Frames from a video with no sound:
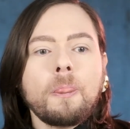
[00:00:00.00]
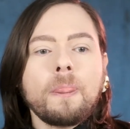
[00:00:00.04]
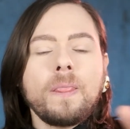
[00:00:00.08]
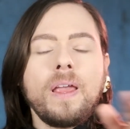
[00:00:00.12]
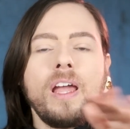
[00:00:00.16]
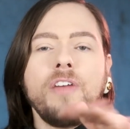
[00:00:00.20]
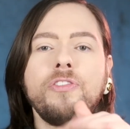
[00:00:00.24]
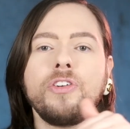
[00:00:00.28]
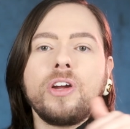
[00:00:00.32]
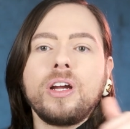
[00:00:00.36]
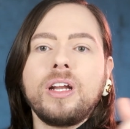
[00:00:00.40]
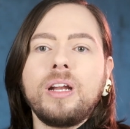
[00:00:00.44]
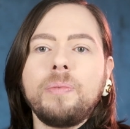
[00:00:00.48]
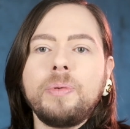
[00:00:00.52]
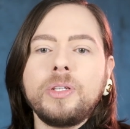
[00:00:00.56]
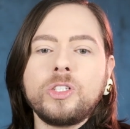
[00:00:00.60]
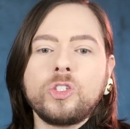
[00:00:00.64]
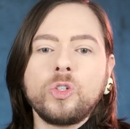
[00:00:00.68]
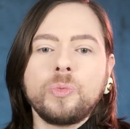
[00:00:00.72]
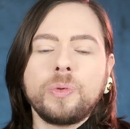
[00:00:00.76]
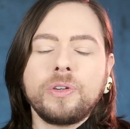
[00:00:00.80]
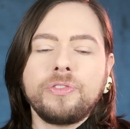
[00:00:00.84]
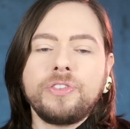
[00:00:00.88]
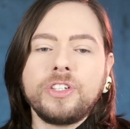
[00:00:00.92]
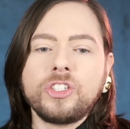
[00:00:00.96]
If you're going to be
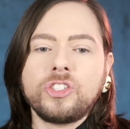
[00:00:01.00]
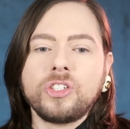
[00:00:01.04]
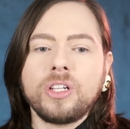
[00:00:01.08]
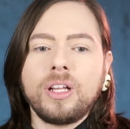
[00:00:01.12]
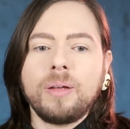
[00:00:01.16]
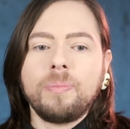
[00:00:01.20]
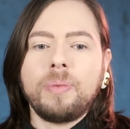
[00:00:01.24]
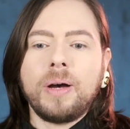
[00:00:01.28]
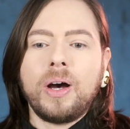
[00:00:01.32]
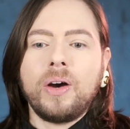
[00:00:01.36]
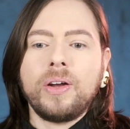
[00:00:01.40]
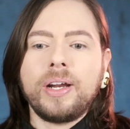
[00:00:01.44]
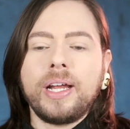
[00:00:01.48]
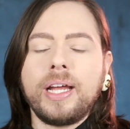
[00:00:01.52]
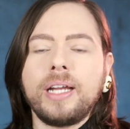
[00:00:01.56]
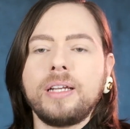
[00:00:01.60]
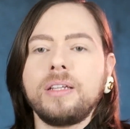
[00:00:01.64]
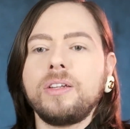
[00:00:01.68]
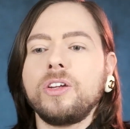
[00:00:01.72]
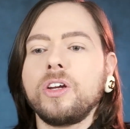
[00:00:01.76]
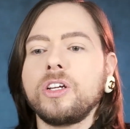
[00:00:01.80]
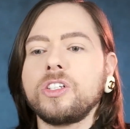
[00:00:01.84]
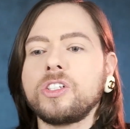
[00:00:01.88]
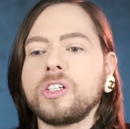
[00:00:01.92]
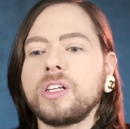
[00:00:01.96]
superficial about it,
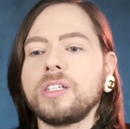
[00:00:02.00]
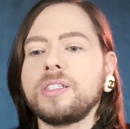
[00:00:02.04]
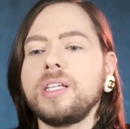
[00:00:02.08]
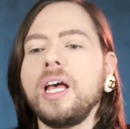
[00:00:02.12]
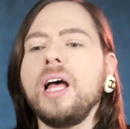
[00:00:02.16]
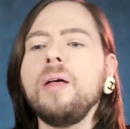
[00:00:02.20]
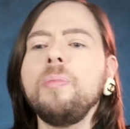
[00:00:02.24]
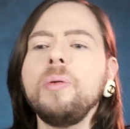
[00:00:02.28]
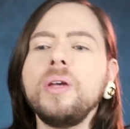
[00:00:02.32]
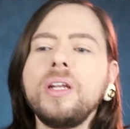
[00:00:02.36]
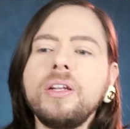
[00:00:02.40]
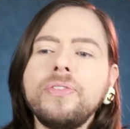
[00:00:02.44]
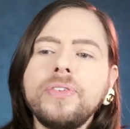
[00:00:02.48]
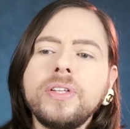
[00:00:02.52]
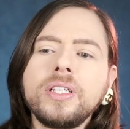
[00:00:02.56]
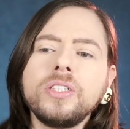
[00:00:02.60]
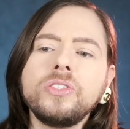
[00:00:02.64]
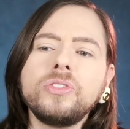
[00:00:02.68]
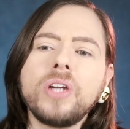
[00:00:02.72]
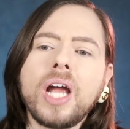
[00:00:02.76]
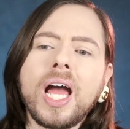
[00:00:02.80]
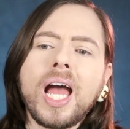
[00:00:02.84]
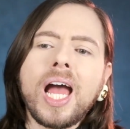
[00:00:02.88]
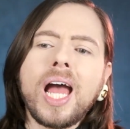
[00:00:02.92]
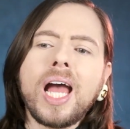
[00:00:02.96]
you're just going to say, oh, beautiful
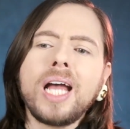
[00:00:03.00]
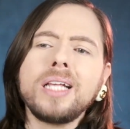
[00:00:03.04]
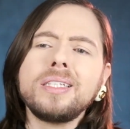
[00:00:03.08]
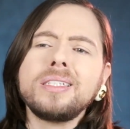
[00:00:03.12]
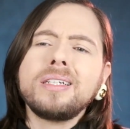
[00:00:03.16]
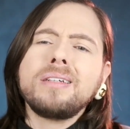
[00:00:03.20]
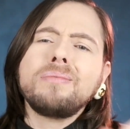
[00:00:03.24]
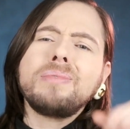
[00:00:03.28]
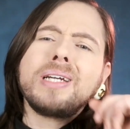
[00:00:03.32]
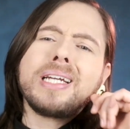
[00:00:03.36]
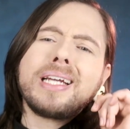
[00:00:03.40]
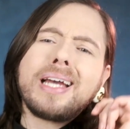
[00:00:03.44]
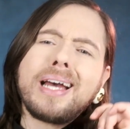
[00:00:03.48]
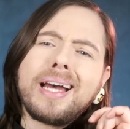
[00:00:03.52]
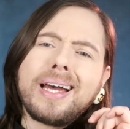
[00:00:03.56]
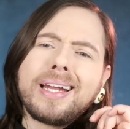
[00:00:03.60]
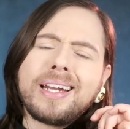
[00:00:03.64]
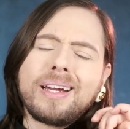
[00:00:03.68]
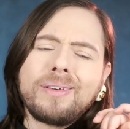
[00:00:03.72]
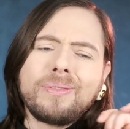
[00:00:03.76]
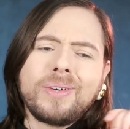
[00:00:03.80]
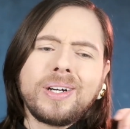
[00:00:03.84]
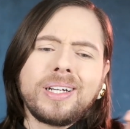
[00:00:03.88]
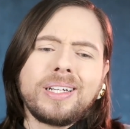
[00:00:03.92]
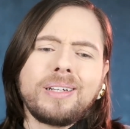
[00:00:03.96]
dress. Oh my God,
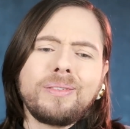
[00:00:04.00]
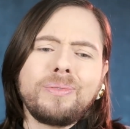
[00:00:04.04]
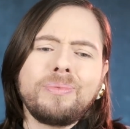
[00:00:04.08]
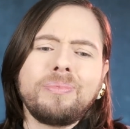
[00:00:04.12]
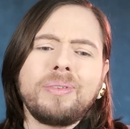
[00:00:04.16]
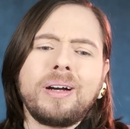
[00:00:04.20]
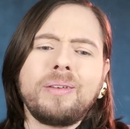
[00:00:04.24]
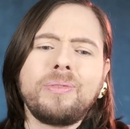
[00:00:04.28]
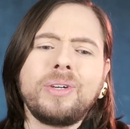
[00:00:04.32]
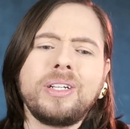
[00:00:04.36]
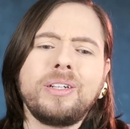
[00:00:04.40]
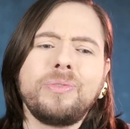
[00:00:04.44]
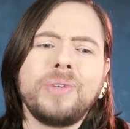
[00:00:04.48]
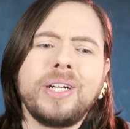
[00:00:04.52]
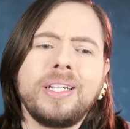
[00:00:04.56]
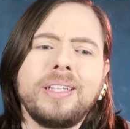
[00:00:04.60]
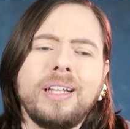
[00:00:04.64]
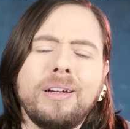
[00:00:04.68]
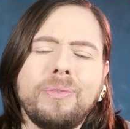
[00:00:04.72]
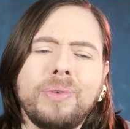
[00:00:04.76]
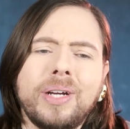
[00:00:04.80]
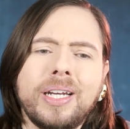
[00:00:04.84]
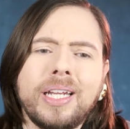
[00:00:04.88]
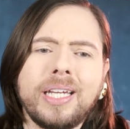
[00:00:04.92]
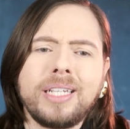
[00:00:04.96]
I want to wear
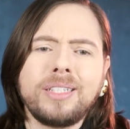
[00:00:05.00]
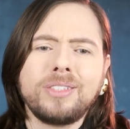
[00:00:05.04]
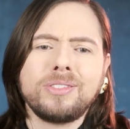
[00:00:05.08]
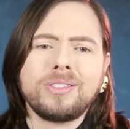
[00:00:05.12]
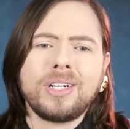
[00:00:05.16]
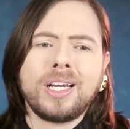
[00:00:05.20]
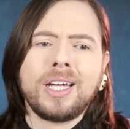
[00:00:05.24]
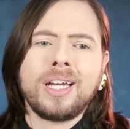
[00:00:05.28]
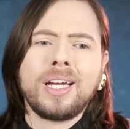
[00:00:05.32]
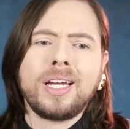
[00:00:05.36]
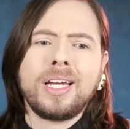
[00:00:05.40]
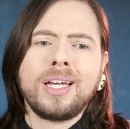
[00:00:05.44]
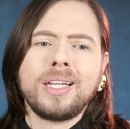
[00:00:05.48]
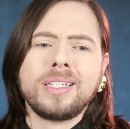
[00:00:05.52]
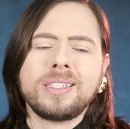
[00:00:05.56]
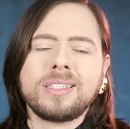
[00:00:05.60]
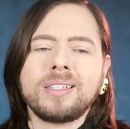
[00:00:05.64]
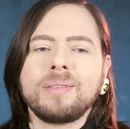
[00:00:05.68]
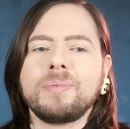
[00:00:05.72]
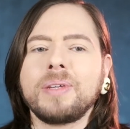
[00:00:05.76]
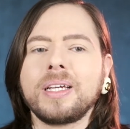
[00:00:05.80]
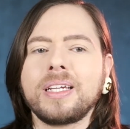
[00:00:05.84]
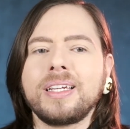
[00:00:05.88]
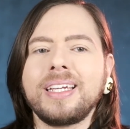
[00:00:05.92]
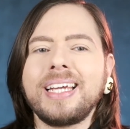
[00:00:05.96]
that wedding dress.
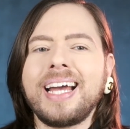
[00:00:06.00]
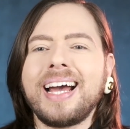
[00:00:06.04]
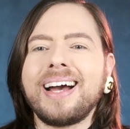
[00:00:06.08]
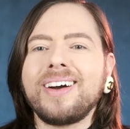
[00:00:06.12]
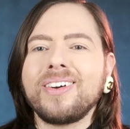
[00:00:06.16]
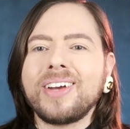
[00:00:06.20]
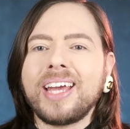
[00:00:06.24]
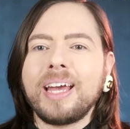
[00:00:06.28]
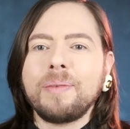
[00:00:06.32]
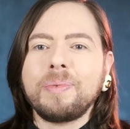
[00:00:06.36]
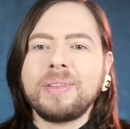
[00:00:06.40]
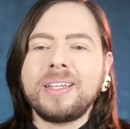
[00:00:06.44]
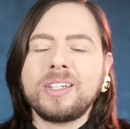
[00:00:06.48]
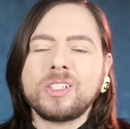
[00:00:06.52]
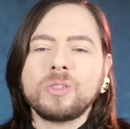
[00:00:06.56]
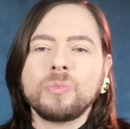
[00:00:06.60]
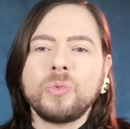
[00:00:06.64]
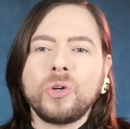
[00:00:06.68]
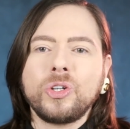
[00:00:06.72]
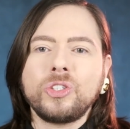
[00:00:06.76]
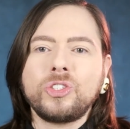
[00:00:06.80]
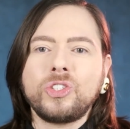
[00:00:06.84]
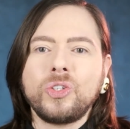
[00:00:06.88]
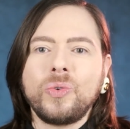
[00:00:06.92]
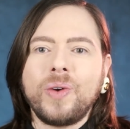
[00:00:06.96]
I'm like, yeah, okay, but there's
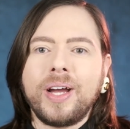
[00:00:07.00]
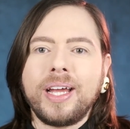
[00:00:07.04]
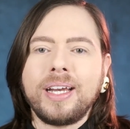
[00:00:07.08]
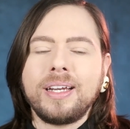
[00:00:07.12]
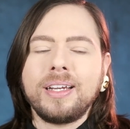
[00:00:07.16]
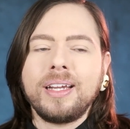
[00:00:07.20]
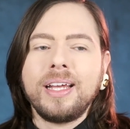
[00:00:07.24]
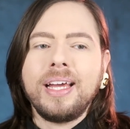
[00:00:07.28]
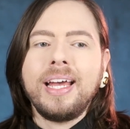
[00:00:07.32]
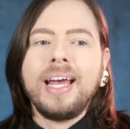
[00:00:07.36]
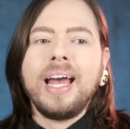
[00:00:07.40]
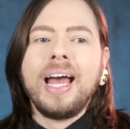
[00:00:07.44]
more to it.